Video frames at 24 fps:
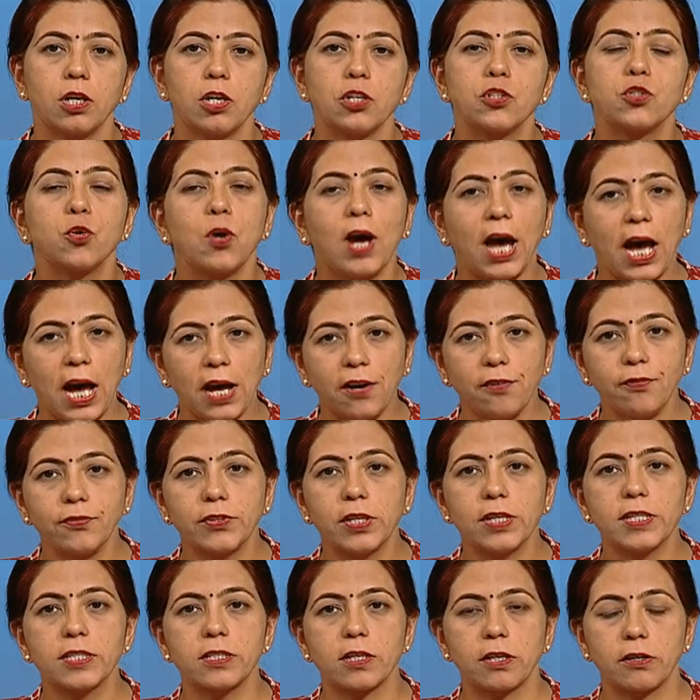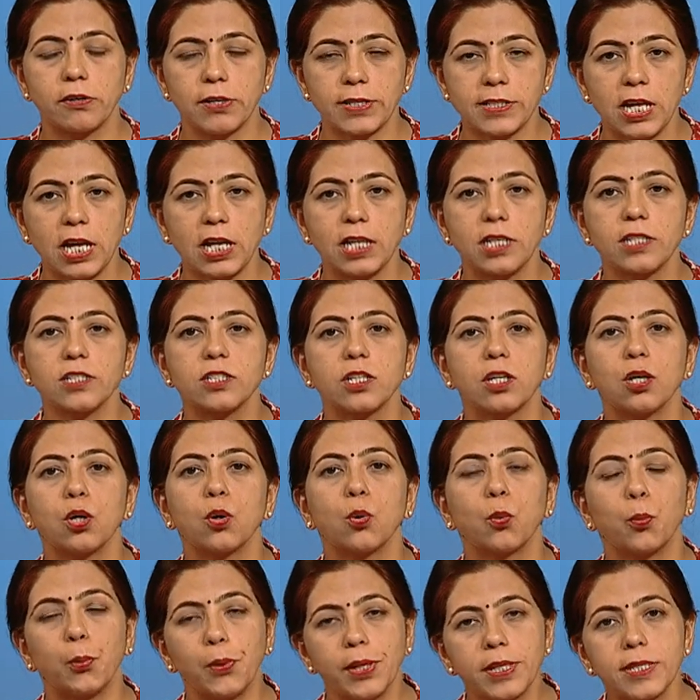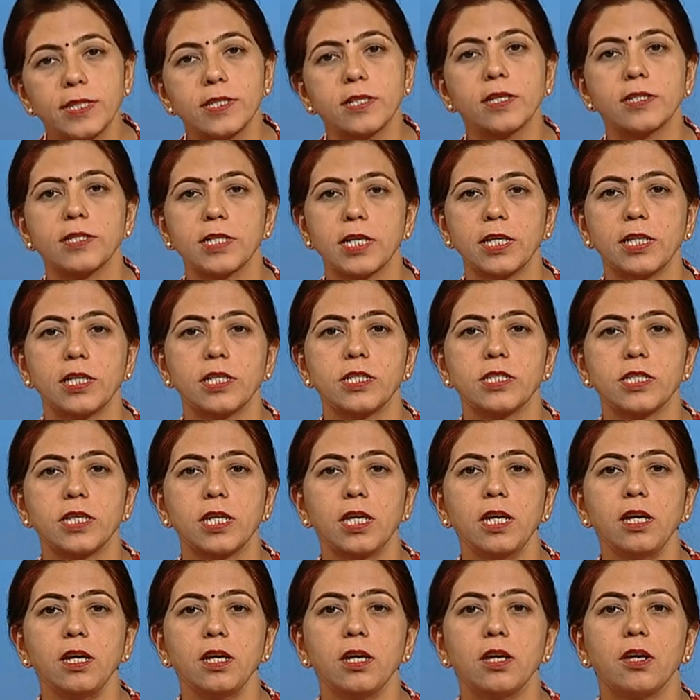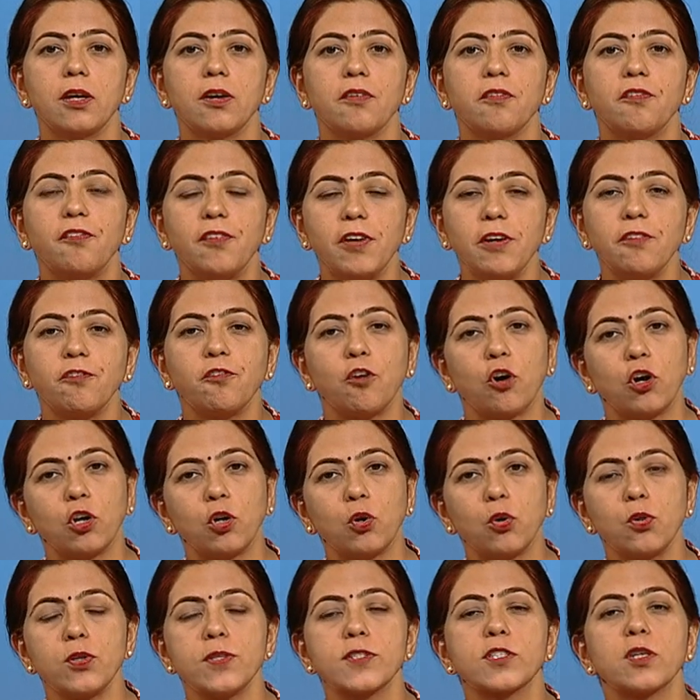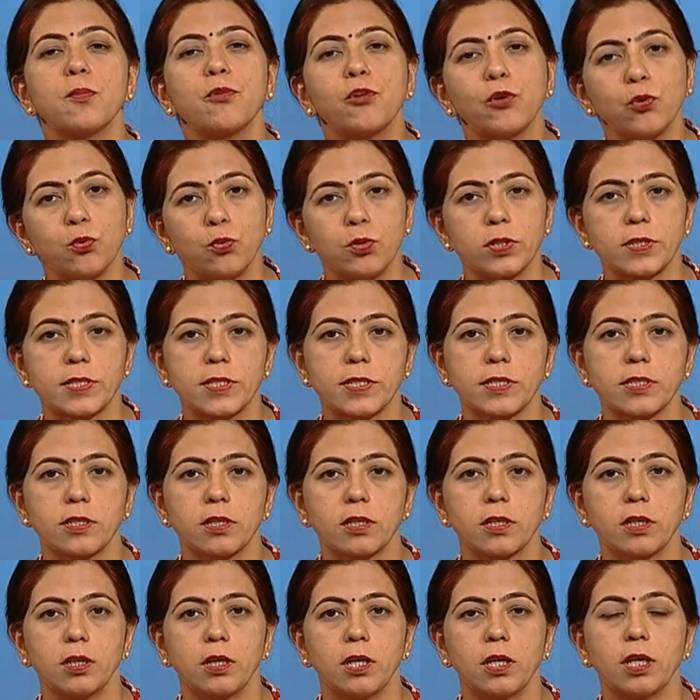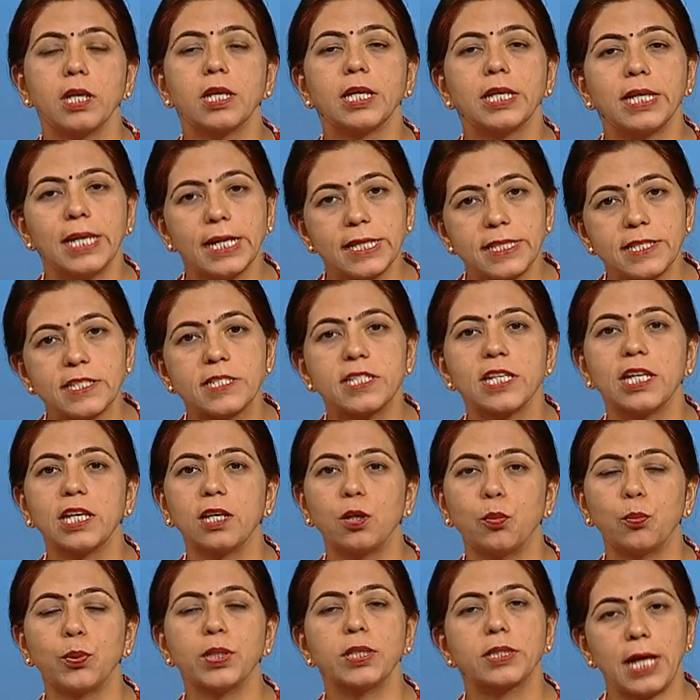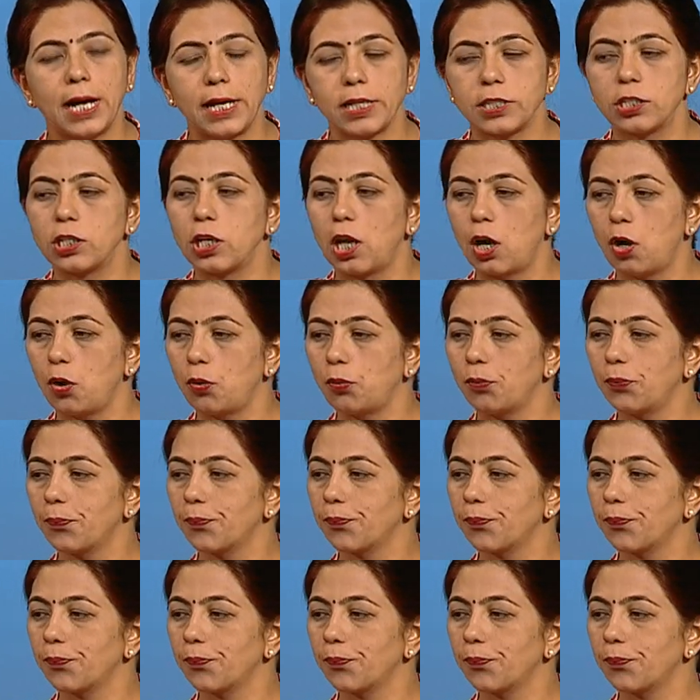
To have the result with certainty, we follow some rules. Let's deal with that now.